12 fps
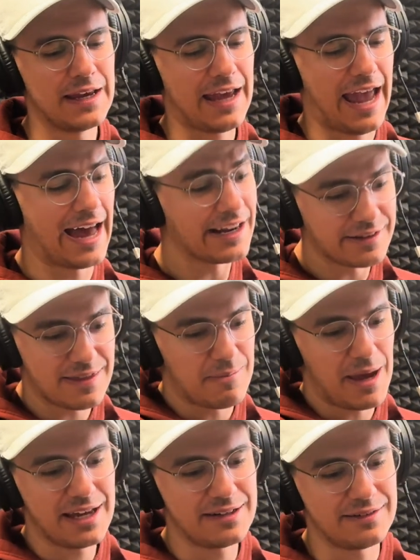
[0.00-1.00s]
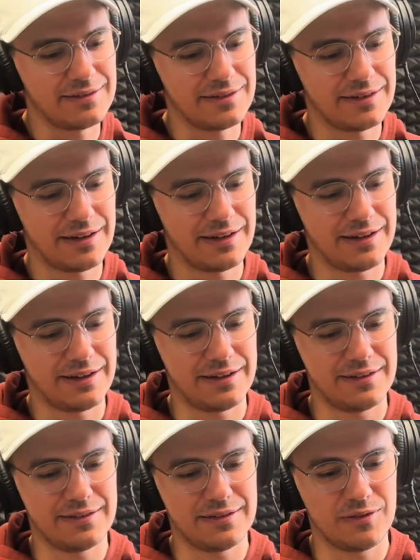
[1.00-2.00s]
And the main,
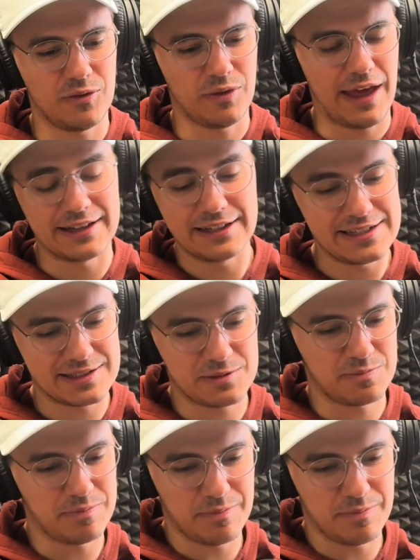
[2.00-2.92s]
at least